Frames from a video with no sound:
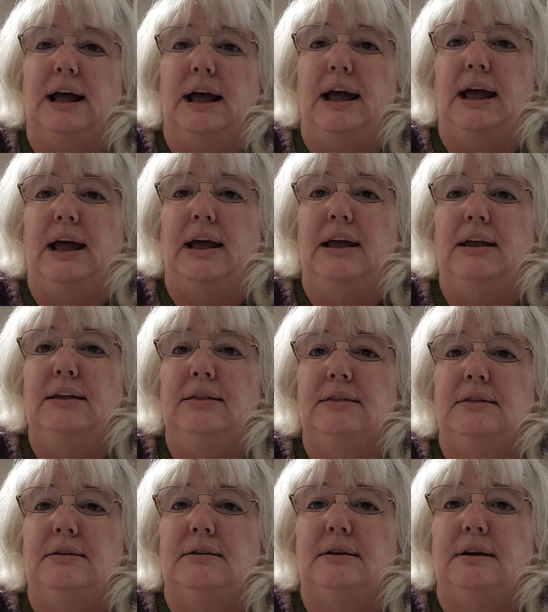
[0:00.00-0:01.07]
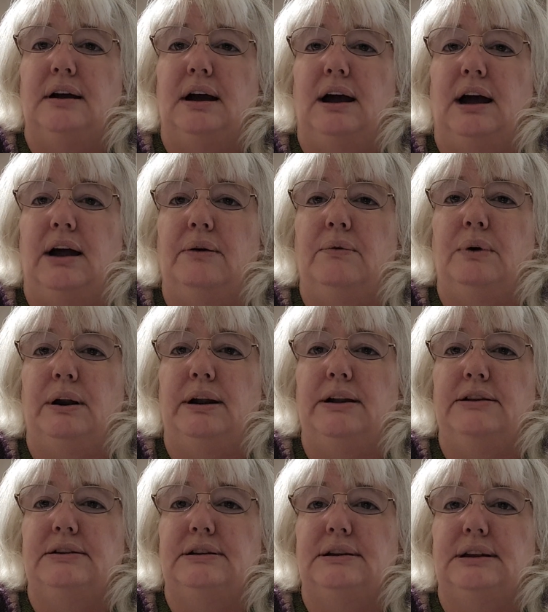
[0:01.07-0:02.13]
and I
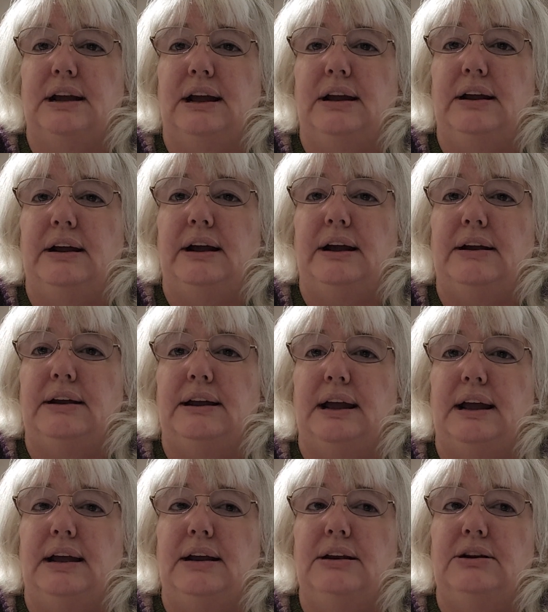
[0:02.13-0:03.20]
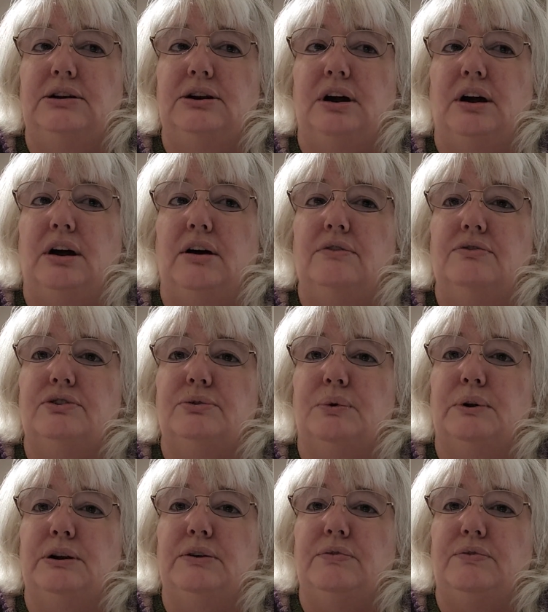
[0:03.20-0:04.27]
wanted to get a gauge of
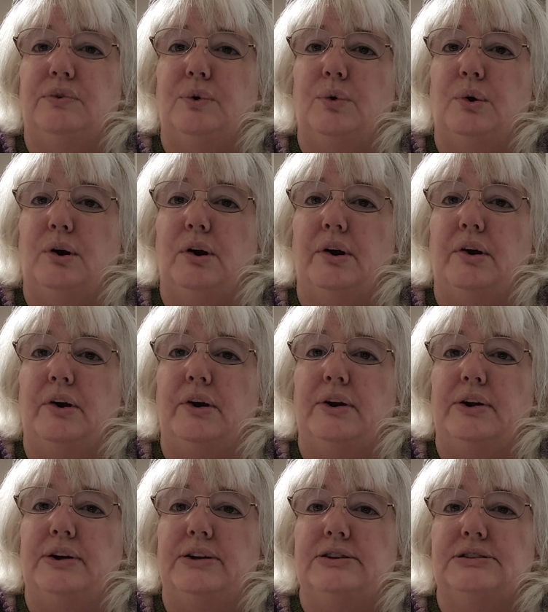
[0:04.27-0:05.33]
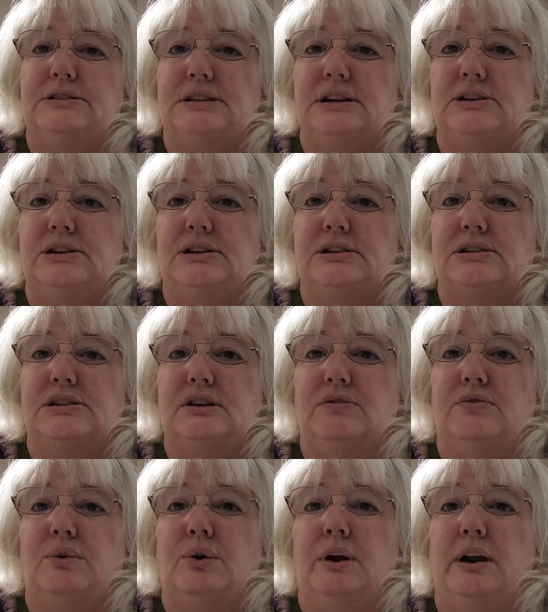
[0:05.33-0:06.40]
24 stitches to
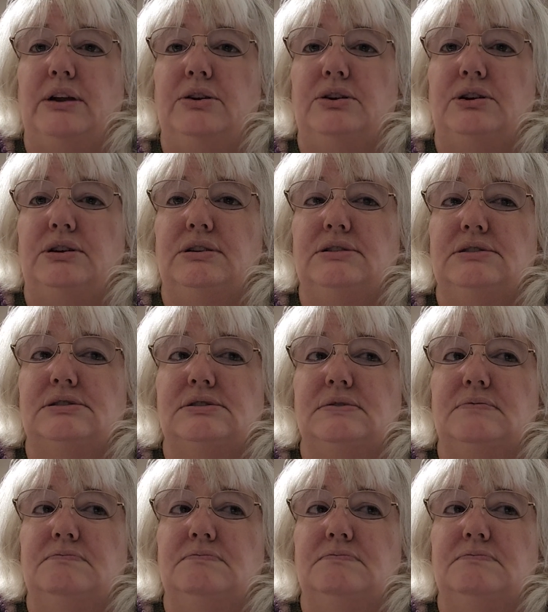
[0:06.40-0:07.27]
4 inches,